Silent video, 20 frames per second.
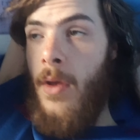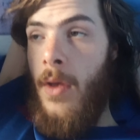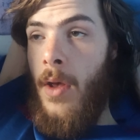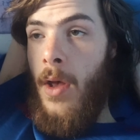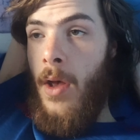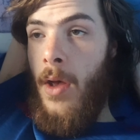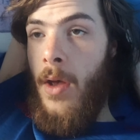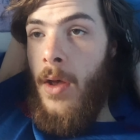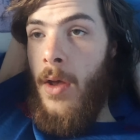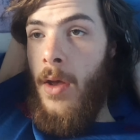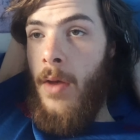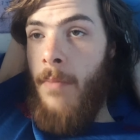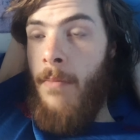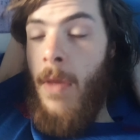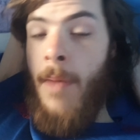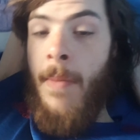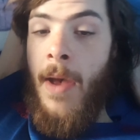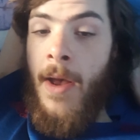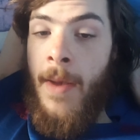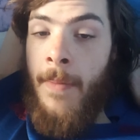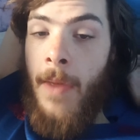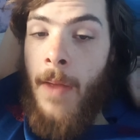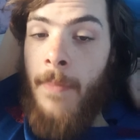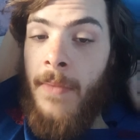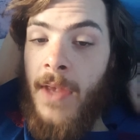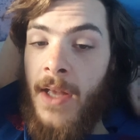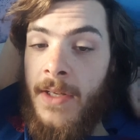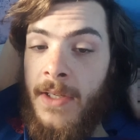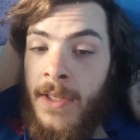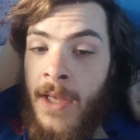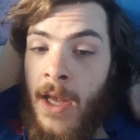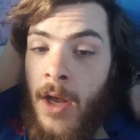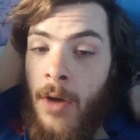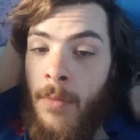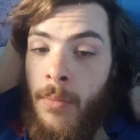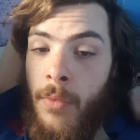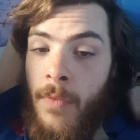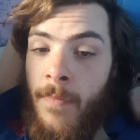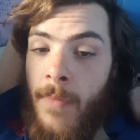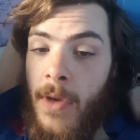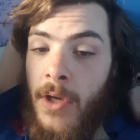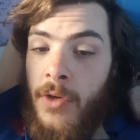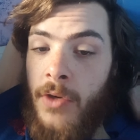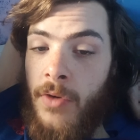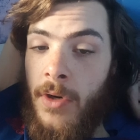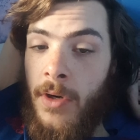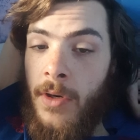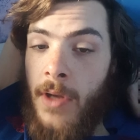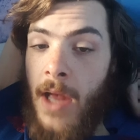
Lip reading: I'm getting help with my drug